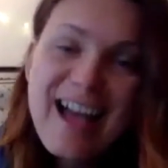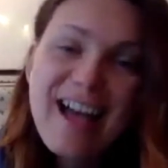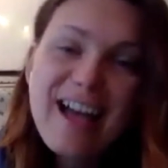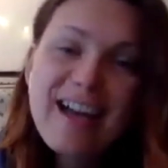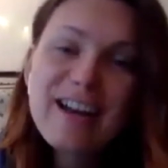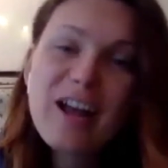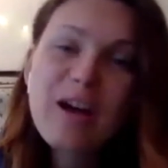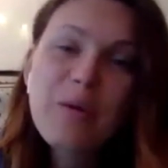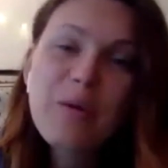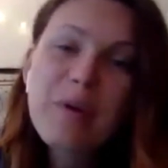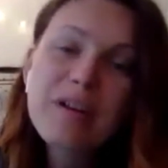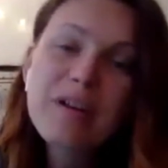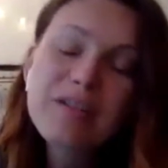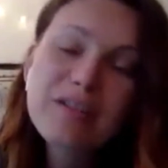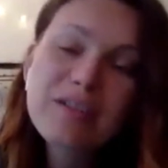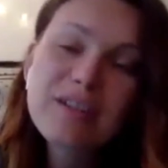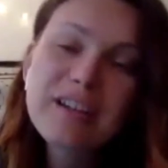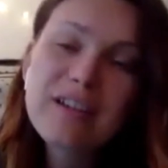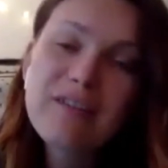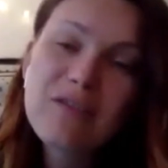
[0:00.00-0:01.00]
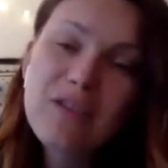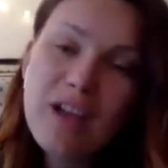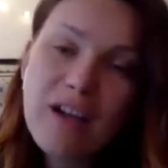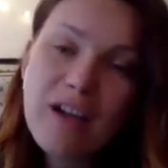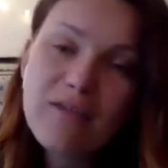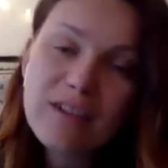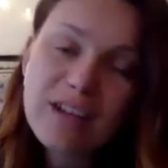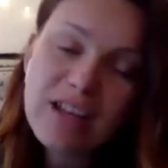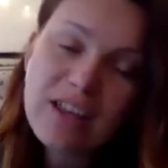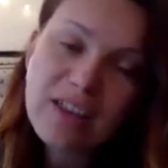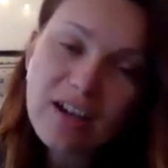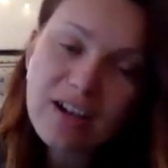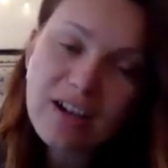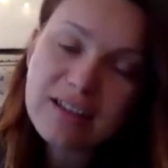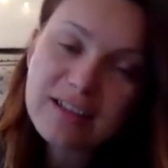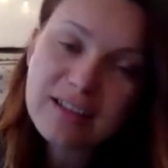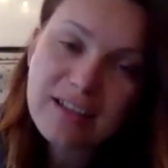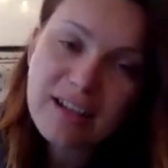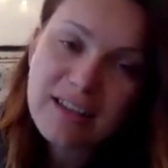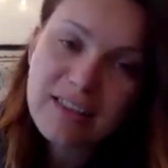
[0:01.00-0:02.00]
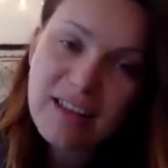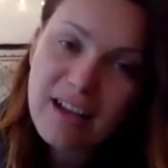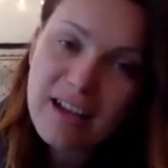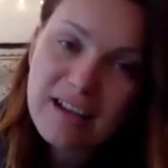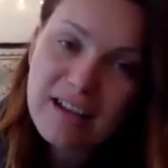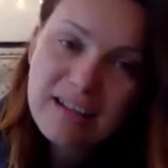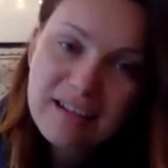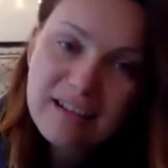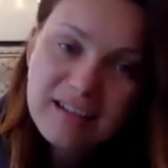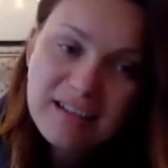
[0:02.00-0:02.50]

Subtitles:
And I'm wondering if you have any thoughts on that.